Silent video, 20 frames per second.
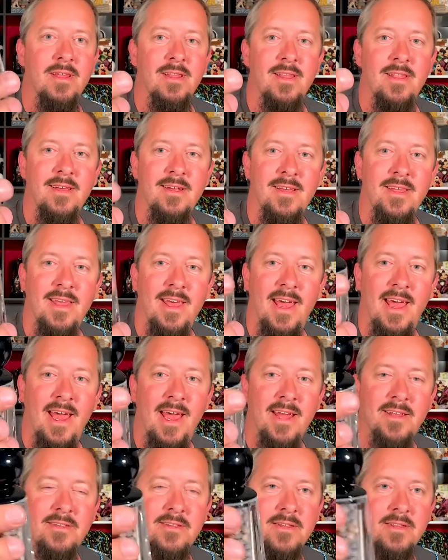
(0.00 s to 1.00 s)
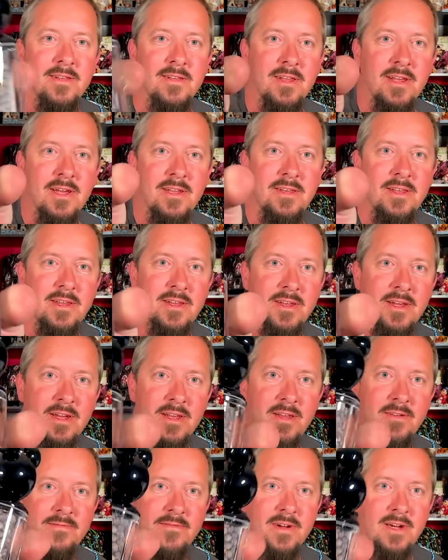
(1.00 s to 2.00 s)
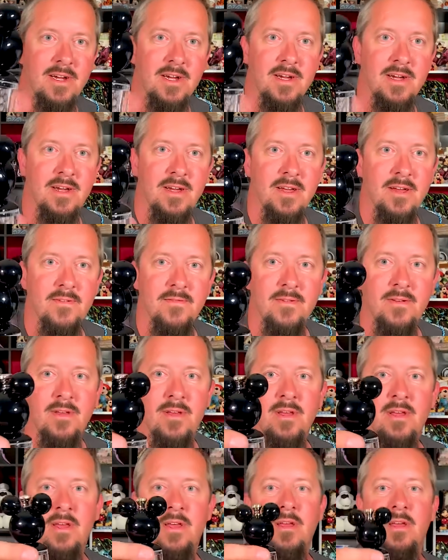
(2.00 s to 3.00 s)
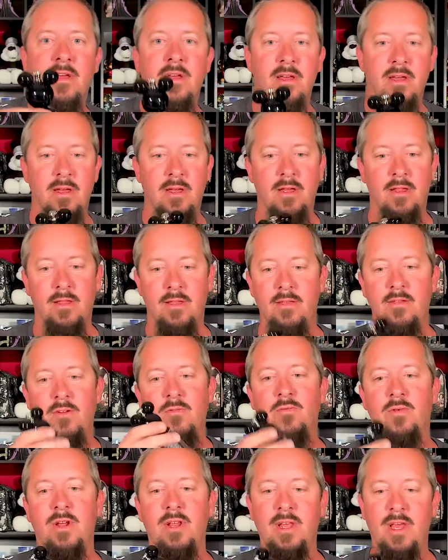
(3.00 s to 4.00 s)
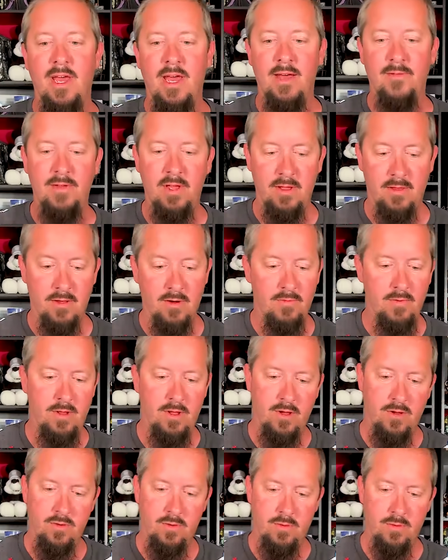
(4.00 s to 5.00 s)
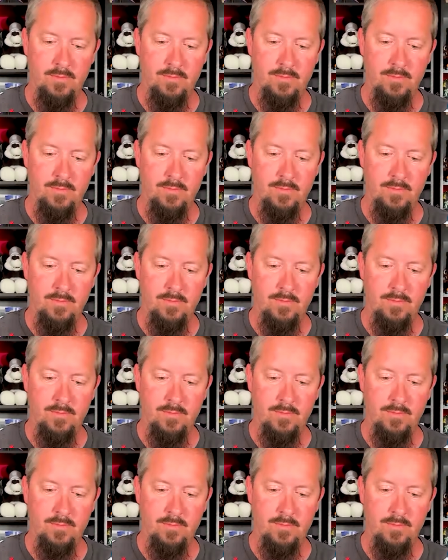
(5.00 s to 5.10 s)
Look at that! 1995. These are really heavy. They're really cool.